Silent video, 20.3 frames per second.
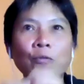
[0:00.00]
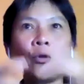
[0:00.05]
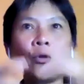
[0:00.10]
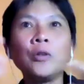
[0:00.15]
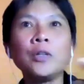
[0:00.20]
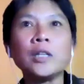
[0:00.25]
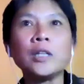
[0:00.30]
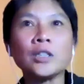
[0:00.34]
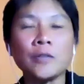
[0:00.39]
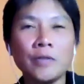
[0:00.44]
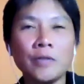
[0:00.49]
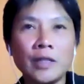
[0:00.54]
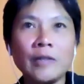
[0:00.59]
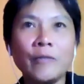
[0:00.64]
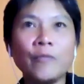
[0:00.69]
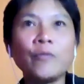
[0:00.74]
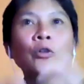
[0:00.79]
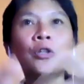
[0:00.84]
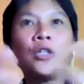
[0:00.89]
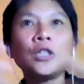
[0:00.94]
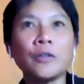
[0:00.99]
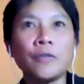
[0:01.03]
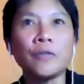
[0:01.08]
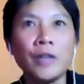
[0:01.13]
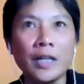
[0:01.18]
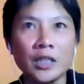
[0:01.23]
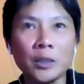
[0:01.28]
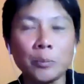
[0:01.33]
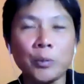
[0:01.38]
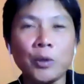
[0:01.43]
fullness of
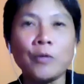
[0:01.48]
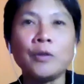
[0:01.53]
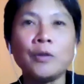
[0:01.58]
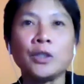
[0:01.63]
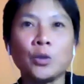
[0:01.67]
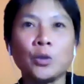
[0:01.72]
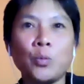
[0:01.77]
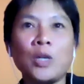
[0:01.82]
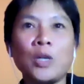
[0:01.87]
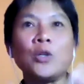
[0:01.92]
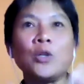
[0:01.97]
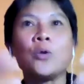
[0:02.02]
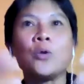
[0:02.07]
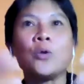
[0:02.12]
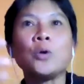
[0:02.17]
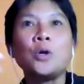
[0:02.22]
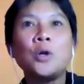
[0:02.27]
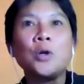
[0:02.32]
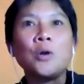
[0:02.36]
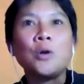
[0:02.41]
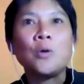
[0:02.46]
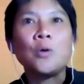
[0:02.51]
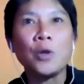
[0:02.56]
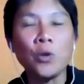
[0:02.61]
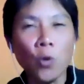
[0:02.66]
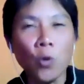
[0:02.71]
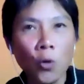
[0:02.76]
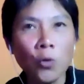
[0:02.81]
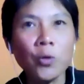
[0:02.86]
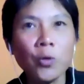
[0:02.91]
the experience is when
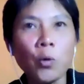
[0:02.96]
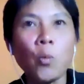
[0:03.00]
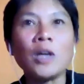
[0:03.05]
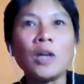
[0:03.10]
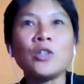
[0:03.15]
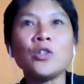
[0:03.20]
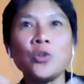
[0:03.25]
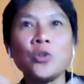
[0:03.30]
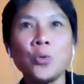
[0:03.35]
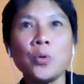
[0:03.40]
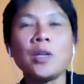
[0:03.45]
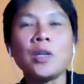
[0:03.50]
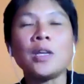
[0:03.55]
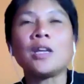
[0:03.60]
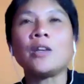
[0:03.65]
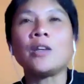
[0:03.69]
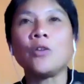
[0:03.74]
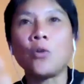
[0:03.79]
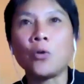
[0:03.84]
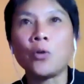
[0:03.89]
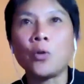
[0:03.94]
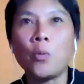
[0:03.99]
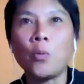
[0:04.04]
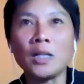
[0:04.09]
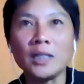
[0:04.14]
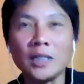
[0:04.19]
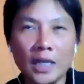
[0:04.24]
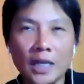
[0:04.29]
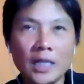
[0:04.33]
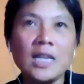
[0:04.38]
you're the one doing it. You're the
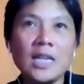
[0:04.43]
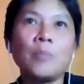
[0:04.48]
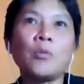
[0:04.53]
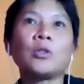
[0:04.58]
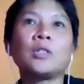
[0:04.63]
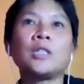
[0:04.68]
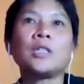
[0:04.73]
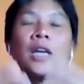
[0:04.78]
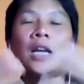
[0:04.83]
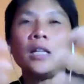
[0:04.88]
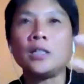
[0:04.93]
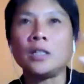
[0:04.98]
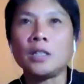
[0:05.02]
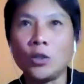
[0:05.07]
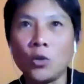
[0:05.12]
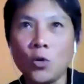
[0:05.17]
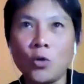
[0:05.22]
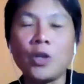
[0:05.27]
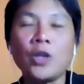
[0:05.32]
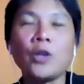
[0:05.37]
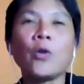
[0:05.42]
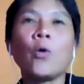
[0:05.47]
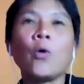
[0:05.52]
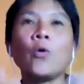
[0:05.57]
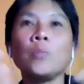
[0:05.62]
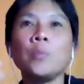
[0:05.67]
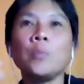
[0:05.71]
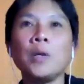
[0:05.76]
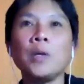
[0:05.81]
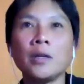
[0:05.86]
one setting up your tents and cooking your
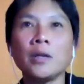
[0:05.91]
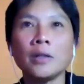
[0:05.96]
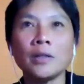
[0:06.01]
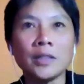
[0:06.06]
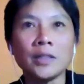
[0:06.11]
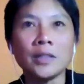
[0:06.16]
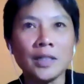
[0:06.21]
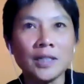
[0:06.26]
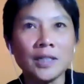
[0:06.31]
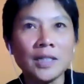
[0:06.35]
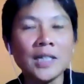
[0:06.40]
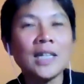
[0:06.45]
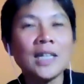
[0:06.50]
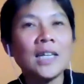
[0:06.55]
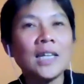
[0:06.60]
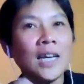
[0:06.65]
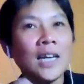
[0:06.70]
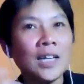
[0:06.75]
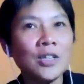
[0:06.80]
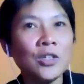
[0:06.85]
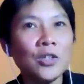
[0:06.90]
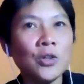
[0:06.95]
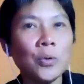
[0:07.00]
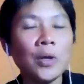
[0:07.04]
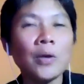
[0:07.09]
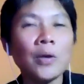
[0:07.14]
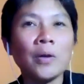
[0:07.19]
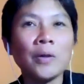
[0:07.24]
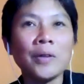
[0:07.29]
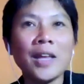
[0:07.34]
own meals and
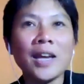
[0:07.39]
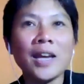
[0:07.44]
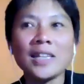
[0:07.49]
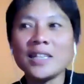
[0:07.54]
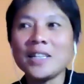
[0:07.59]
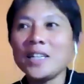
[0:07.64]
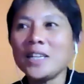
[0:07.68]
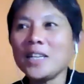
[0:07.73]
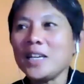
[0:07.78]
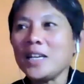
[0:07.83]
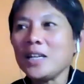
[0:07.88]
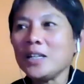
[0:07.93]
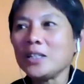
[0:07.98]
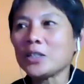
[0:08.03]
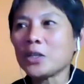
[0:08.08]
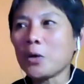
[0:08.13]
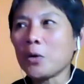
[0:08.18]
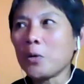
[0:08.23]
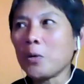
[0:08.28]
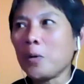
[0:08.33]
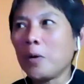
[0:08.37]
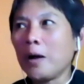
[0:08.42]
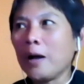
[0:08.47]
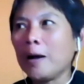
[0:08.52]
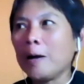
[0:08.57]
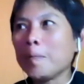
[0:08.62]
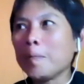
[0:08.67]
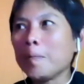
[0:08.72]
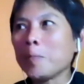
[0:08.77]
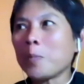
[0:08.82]
doing all that. So